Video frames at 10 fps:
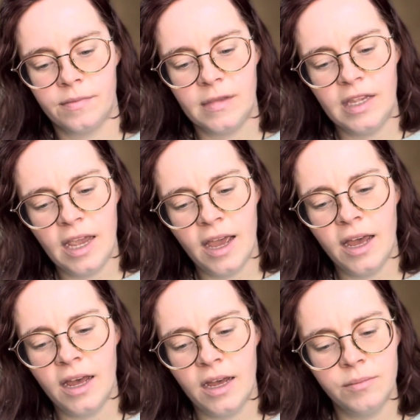
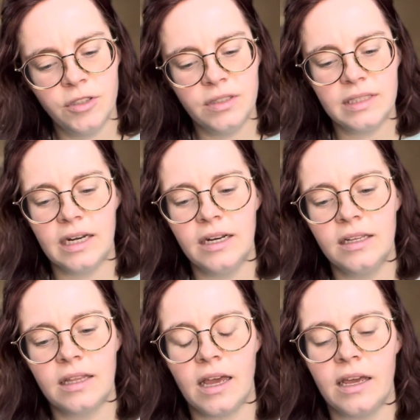Yeah, I'm just
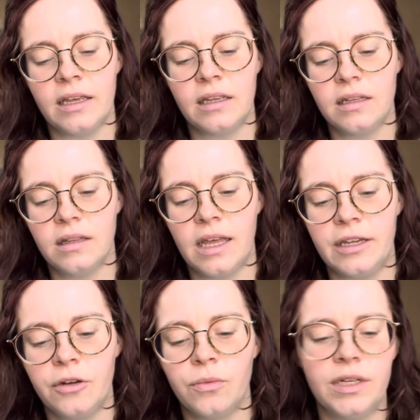getting that,
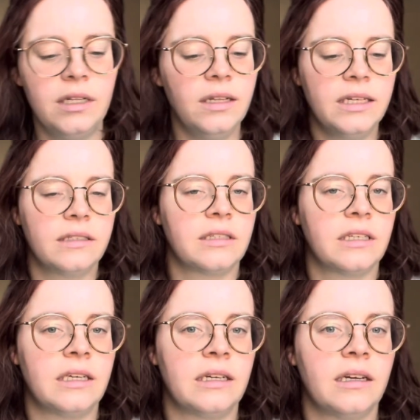like you're
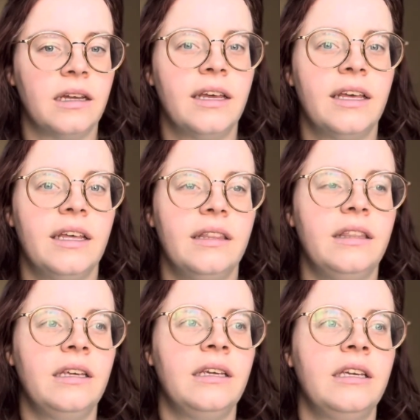realizing
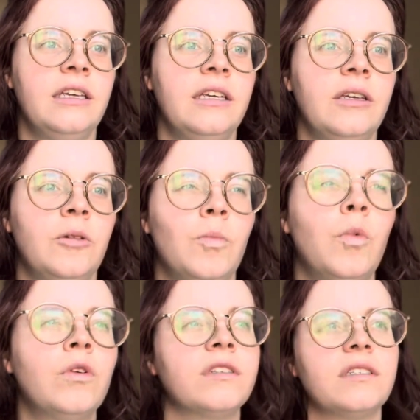the
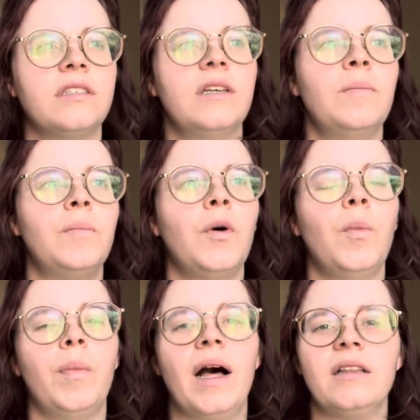more
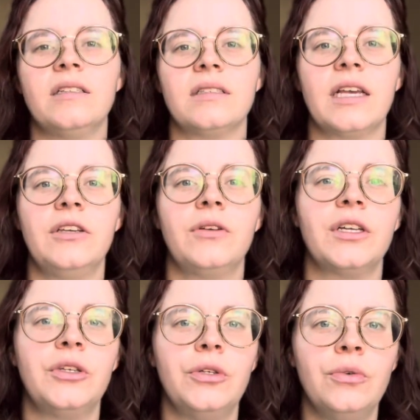simple balance that you
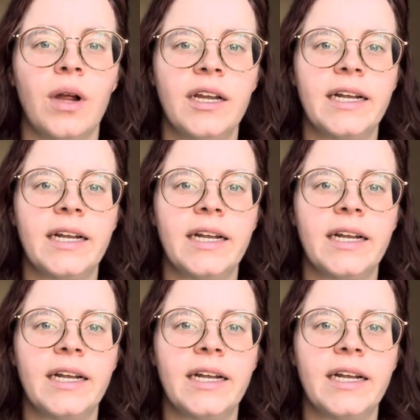can do right